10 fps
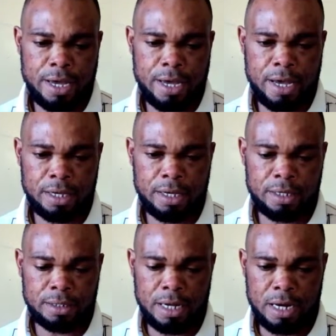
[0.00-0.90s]
Let me
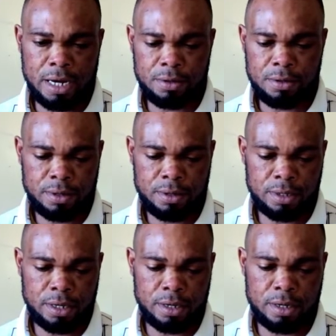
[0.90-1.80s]
remove this part.
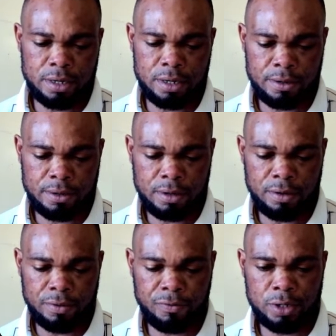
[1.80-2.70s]
I don't need
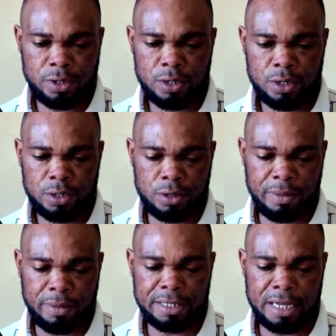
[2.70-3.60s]
it.
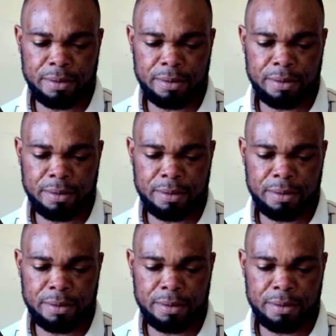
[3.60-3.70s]
Okay.